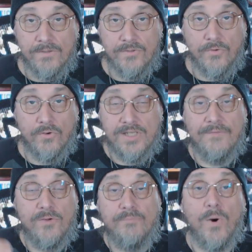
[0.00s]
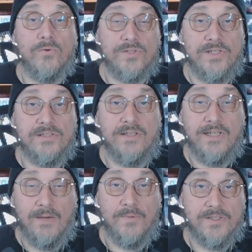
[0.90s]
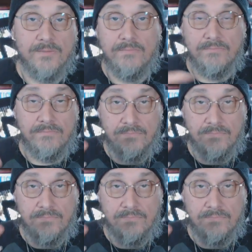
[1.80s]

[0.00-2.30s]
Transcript: So those give you bonuses, and they come with some.